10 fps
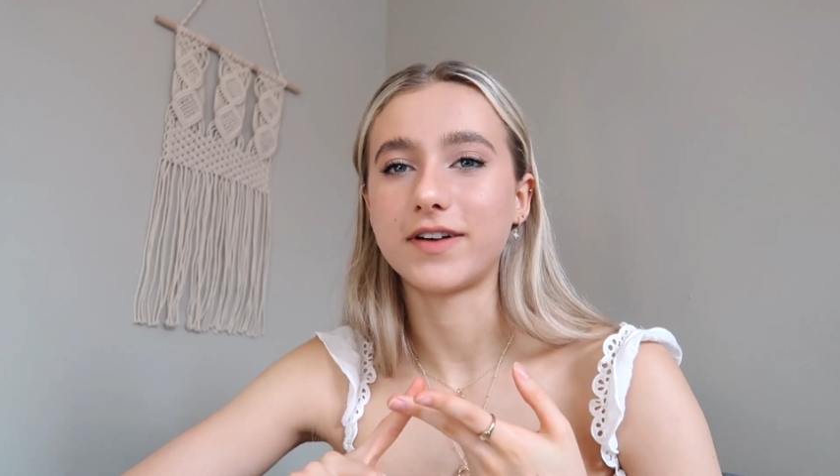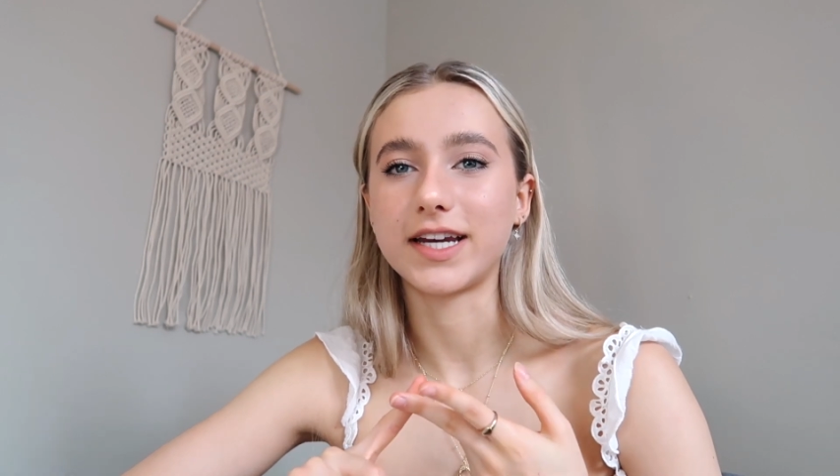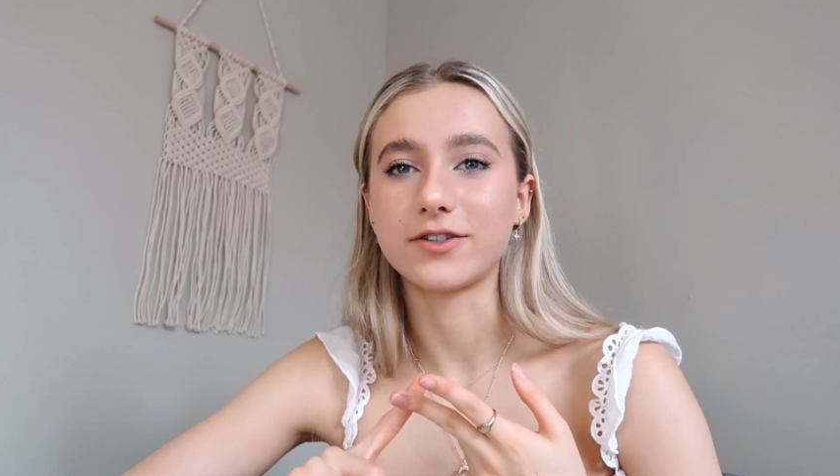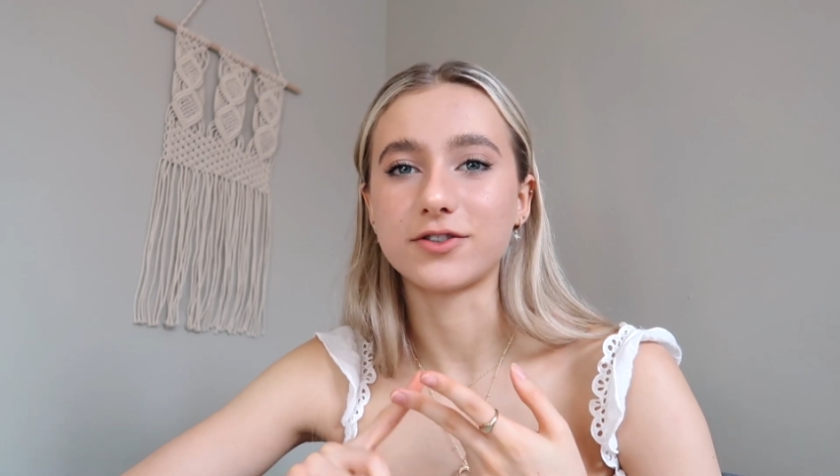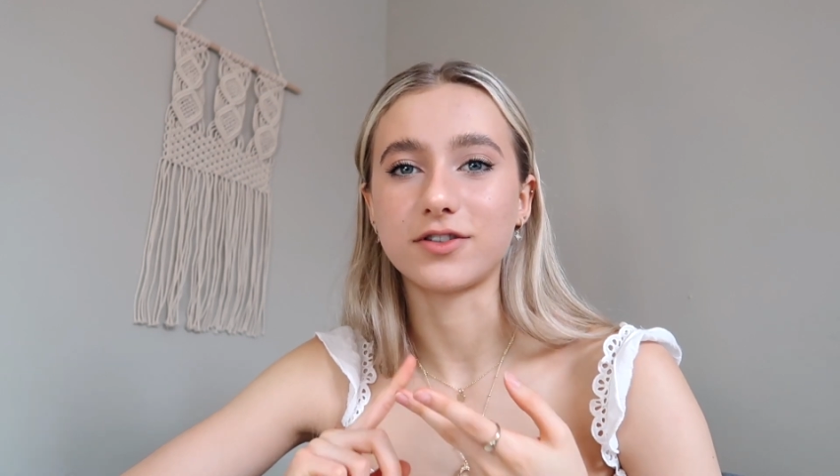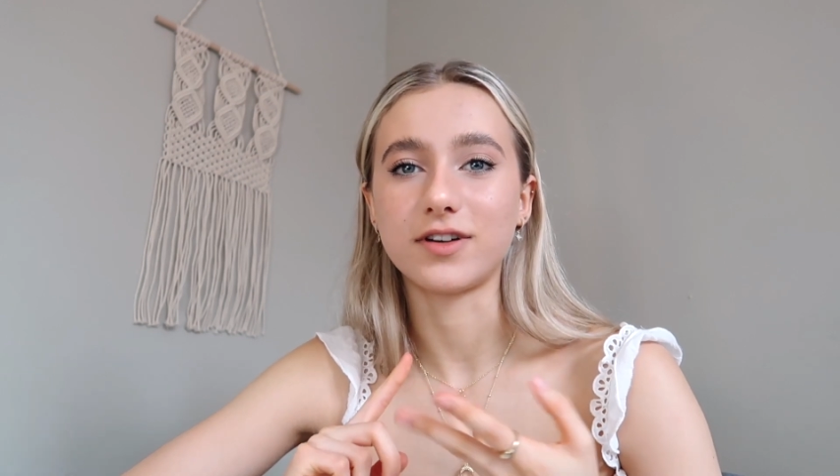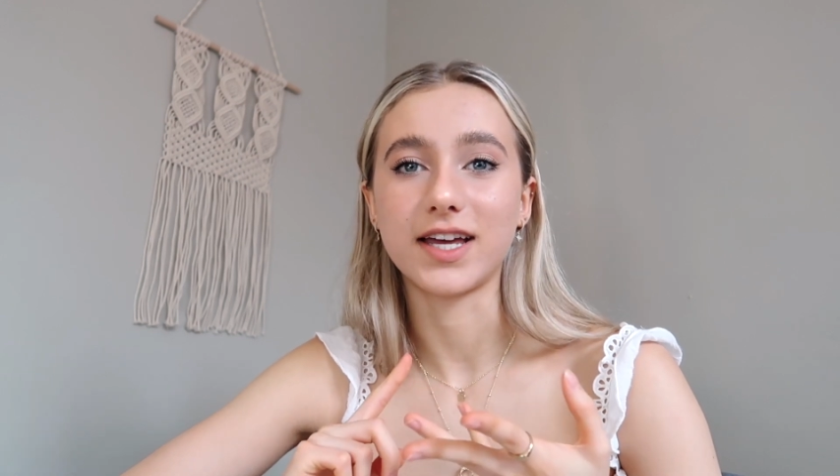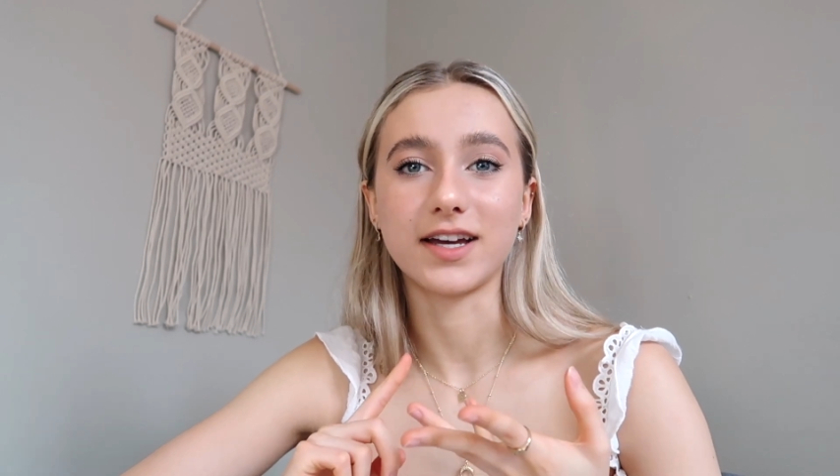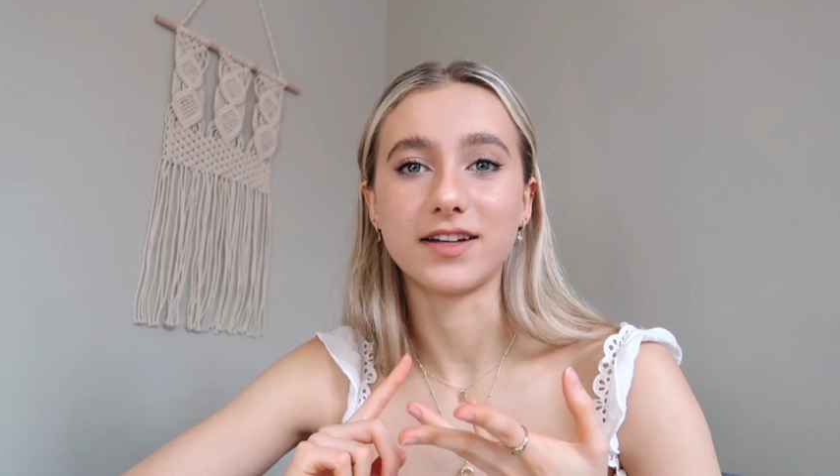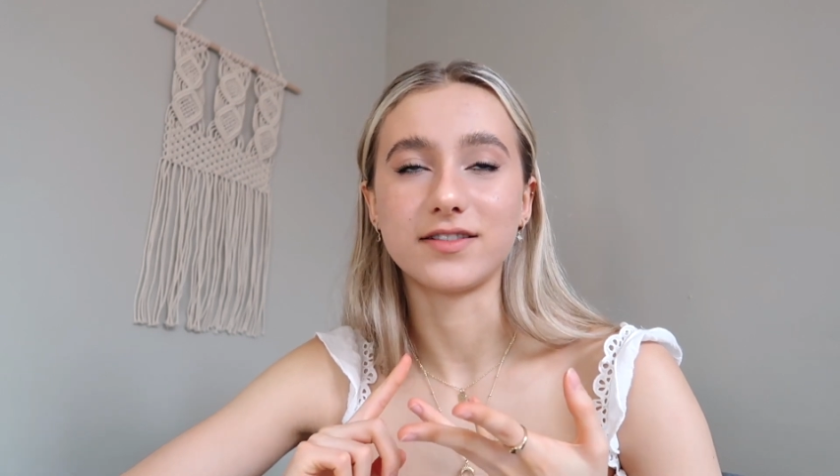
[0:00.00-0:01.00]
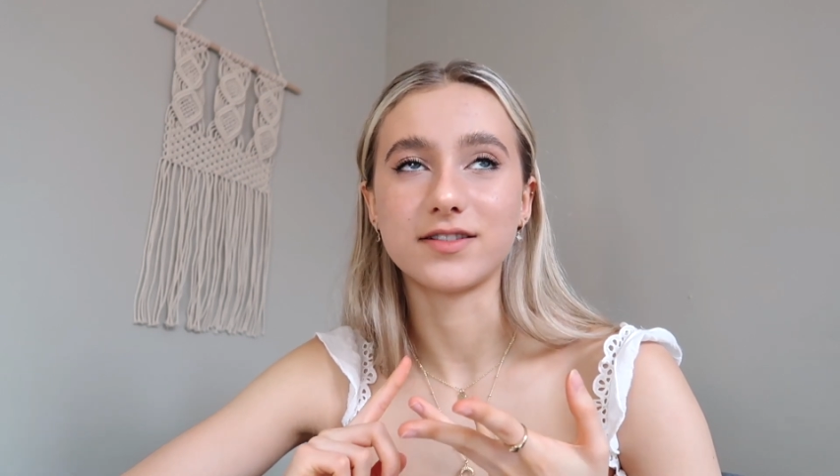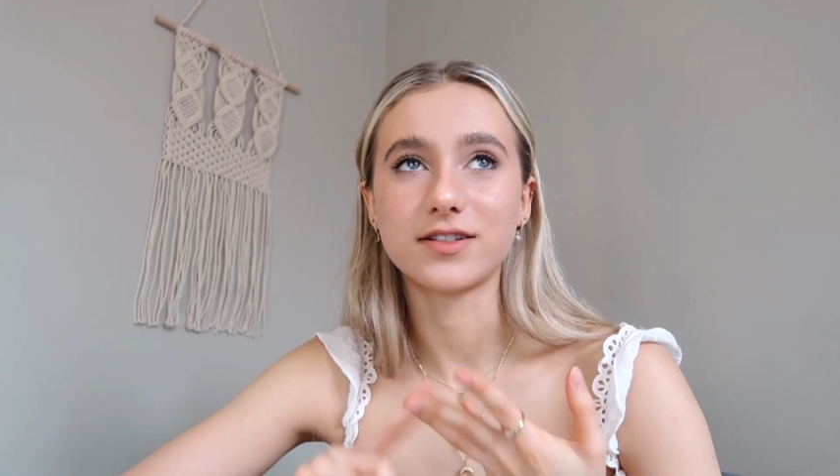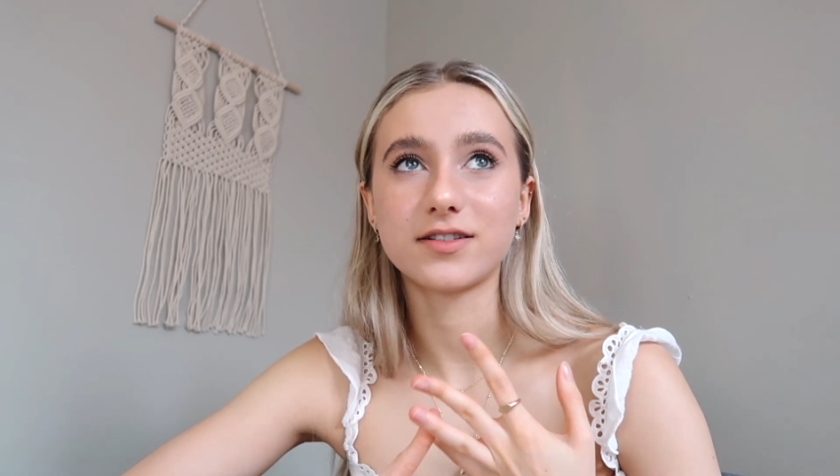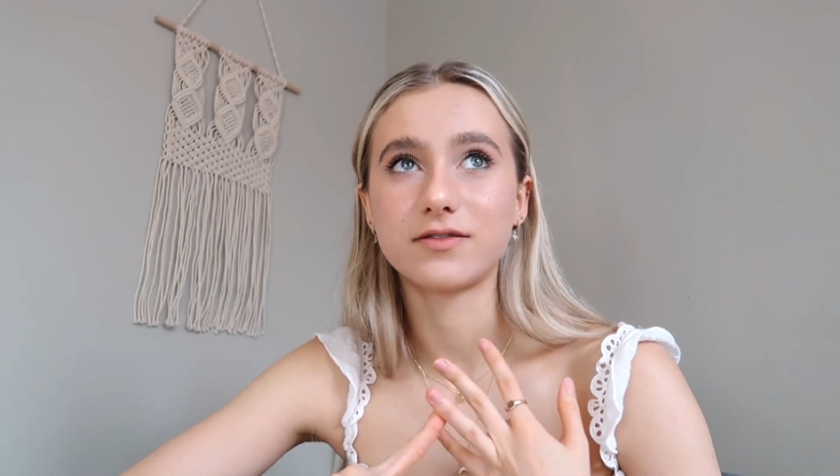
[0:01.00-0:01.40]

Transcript: financial, and